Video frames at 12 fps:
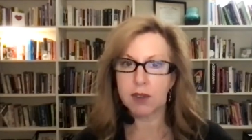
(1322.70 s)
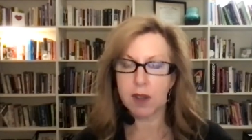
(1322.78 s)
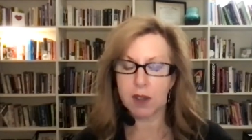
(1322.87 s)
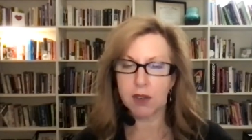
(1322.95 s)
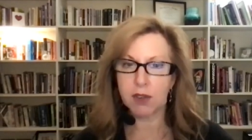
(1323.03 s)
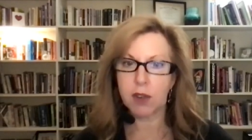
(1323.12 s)

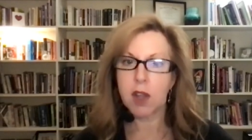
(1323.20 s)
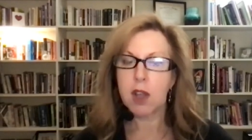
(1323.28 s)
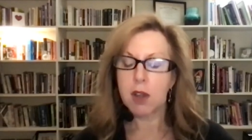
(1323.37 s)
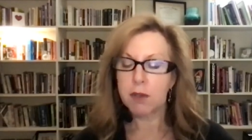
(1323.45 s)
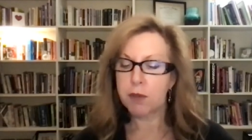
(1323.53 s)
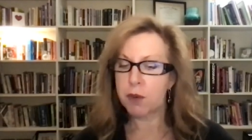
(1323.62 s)
access
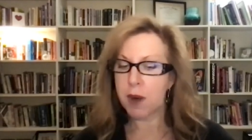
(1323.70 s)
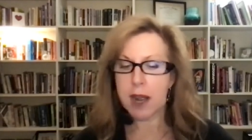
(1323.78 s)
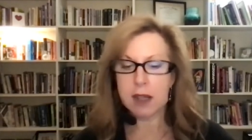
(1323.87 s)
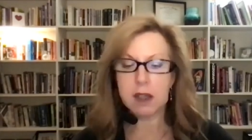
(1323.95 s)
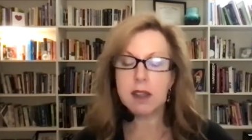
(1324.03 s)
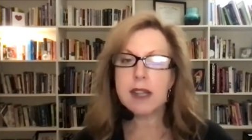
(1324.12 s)
for
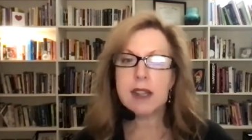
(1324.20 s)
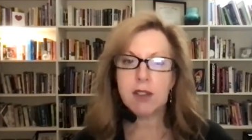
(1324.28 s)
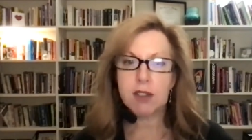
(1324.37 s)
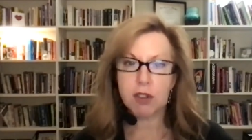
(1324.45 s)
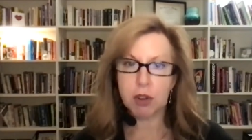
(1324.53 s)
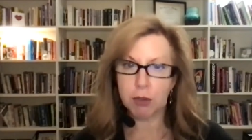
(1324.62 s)
at
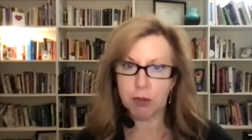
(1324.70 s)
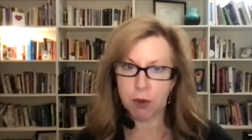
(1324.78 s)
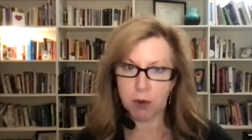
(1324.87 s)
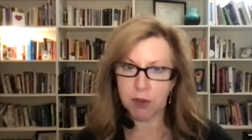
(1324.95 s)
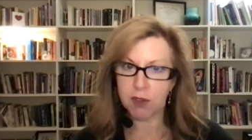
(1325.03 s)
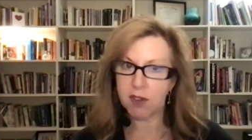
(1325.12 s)
least the
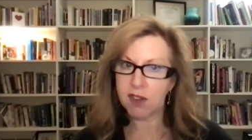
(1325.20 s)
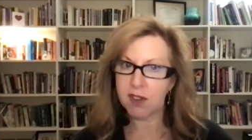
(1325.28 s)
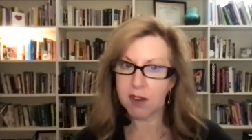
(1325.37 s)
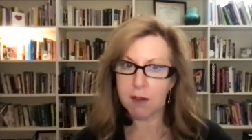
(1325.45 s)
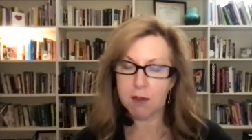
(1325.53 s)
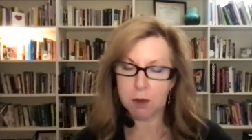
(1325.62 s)
first
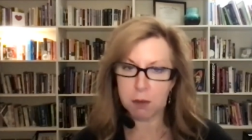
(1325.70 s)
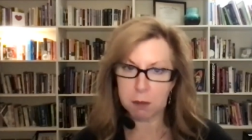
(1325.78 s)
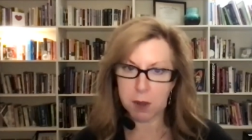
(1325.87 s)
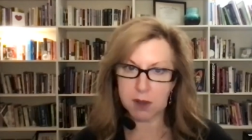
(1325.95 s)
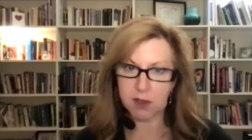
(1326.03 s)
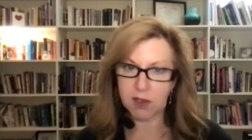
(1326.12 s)
several
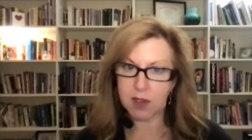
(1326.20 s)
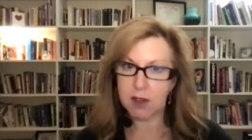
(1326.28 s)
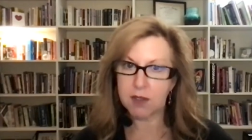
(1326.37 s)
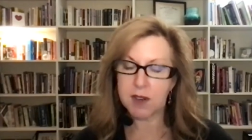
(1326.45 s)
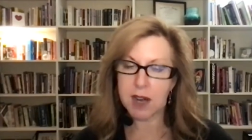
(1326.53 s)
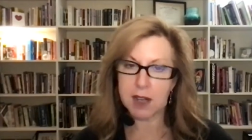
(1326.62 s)
months
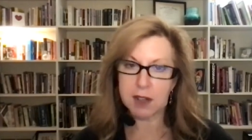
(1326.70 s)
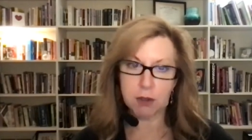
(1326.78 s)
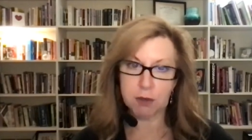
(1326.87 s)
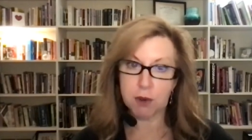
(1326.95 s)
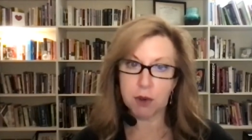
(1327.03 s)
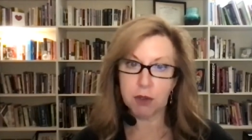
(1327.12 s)
if not
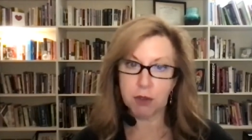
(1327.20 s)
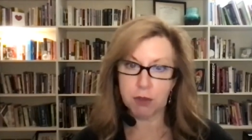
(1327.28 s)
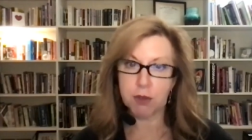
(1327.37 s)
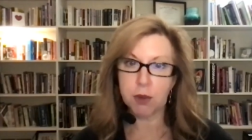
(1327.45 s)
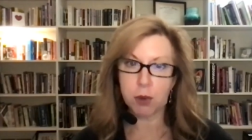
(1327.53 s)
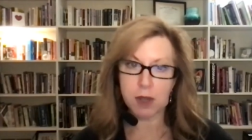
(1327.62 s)
the
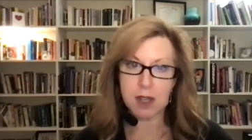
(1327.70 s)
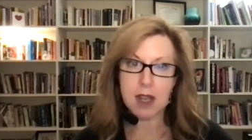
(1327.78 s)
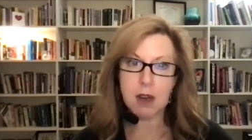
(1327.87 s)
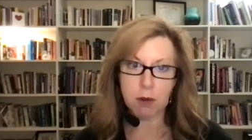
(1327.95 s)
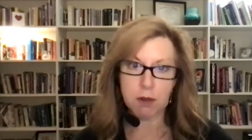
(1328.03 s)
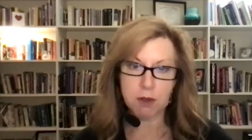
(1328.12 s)
first full
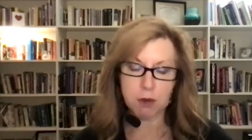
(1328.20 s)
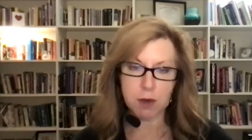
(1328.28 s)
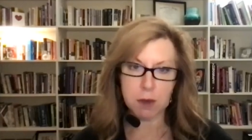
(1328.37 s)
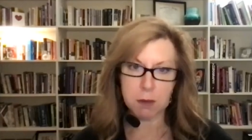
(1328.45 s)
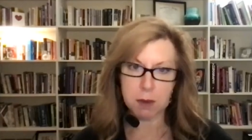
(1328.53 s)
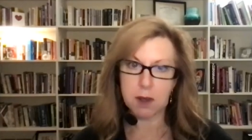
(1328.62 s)
year of
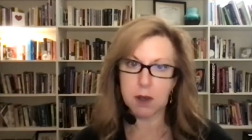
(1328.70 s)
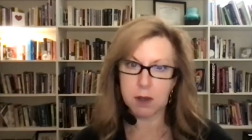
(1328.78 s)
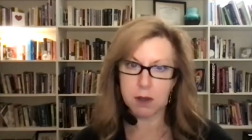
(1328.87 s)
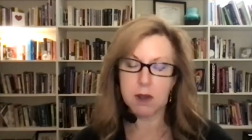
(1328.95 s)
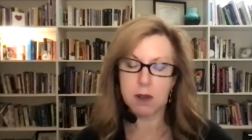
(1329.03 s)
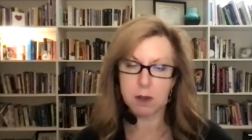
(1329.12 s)
treatment